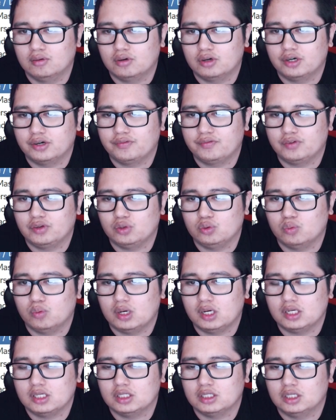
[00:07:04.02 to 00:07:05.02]
if you
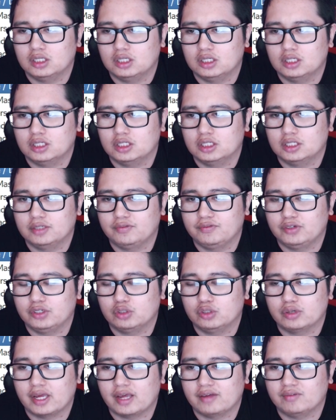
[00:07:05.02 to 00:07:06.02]

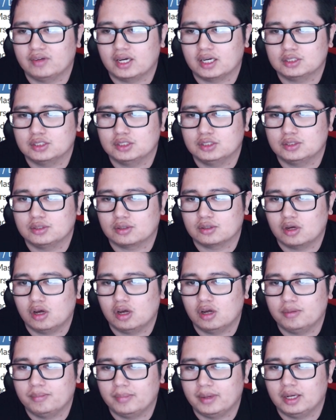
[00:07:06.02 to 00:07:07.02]
don't have access to
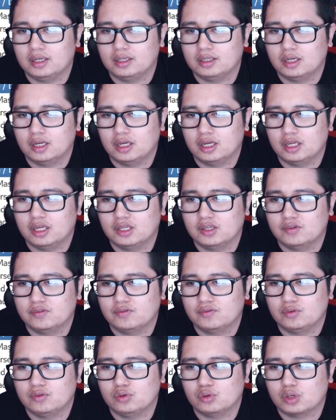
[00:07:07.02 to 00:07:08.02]
combat
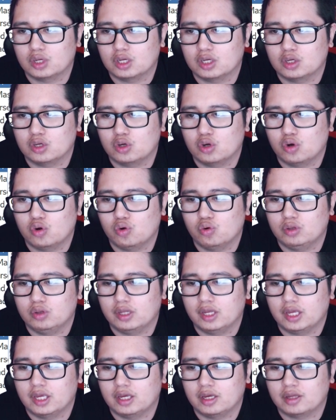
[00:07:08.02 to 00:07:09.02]
knife, you can go
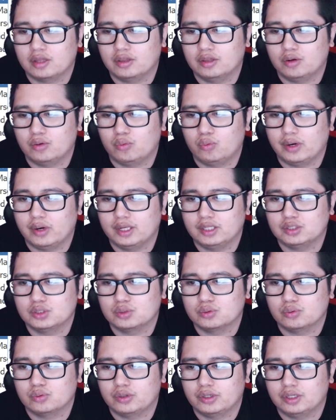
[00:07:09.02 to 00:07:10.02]
like the red
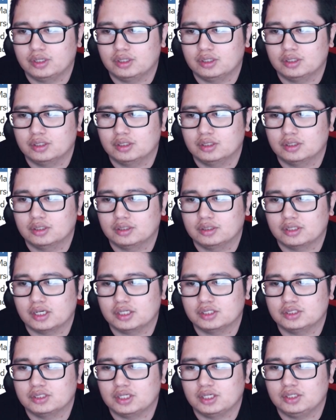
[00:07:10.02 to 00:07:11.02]
sword, Nut
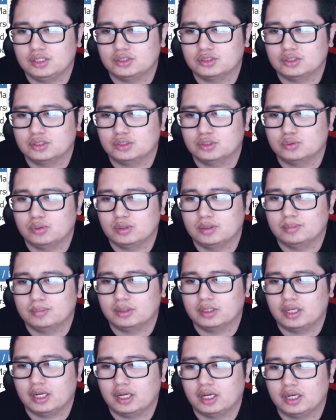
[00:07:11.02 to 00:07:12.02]
Sager Twin
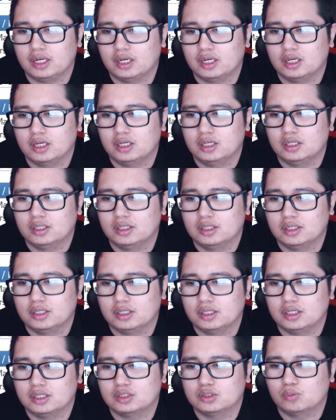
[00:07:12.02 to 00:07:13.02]
Blade.
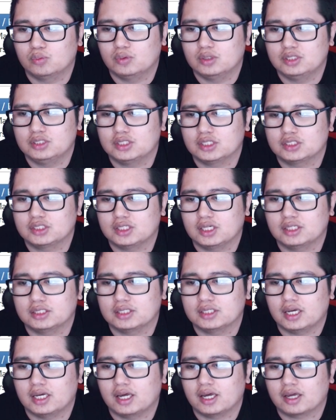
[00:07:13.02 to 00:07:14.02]
It's 160
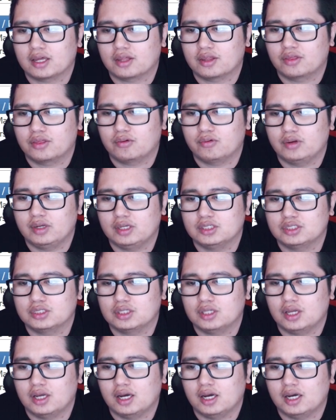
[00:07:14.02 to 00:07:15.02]
attack, 3
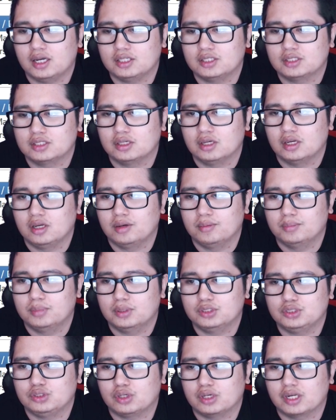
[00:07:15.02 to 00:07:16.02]
slots,
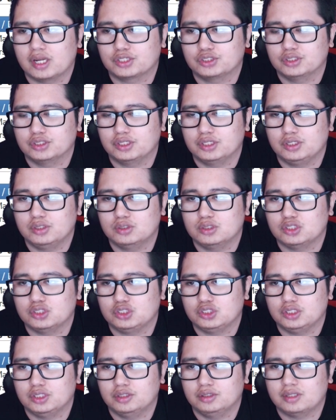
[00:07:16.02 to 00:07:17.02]
plus you can actually use a
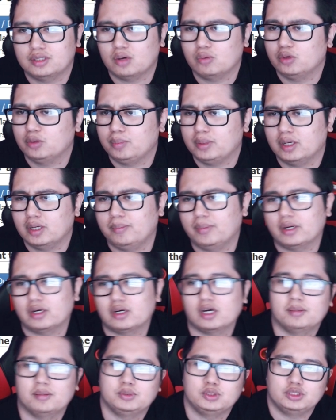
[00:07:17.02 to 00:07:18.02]
shield. That would be a better
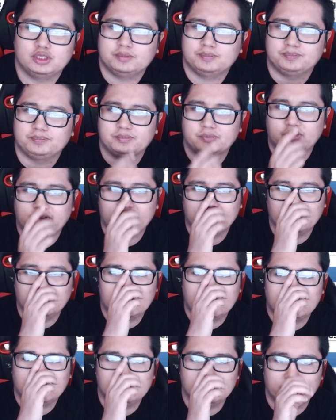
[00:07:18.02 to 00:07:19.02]
option if you
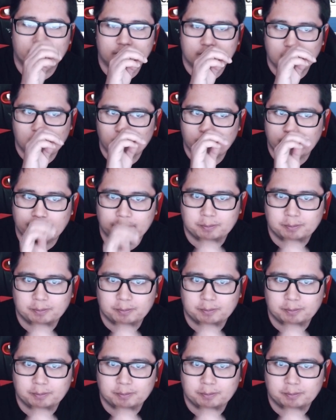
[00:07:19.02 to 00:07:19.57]
want to do it that way.